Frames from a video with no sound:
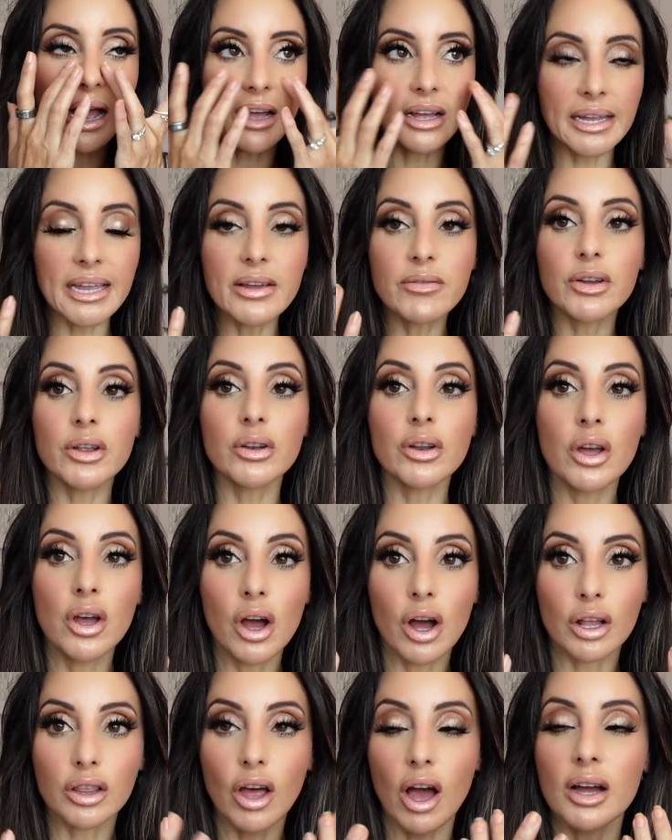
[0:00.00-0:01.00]
Even
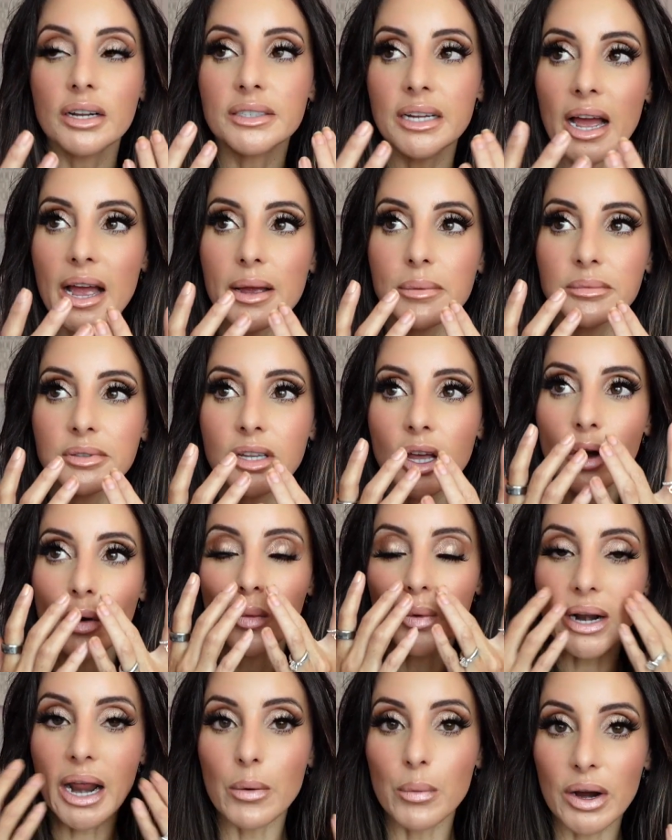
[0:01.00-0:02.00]
a lot of times
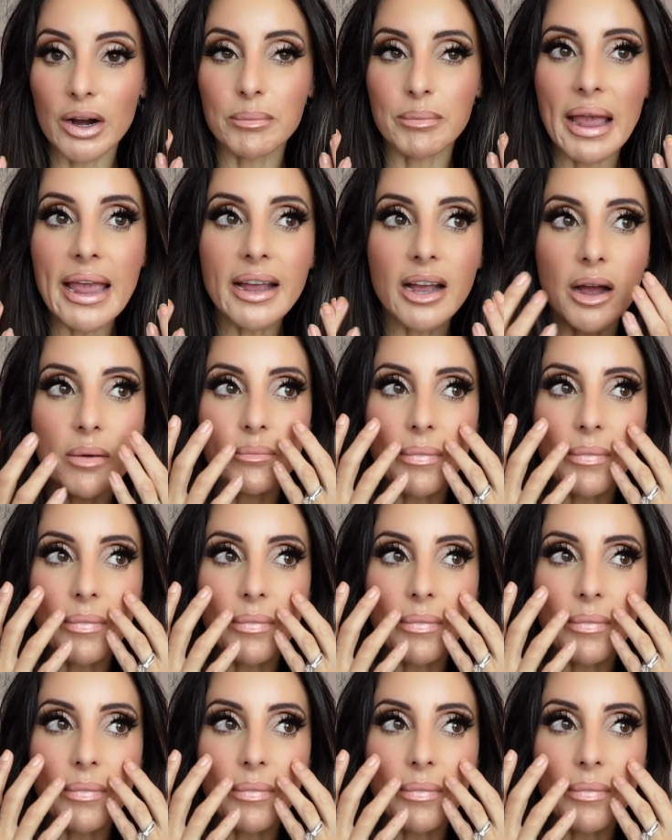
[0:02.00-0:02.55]
when I wear makeup,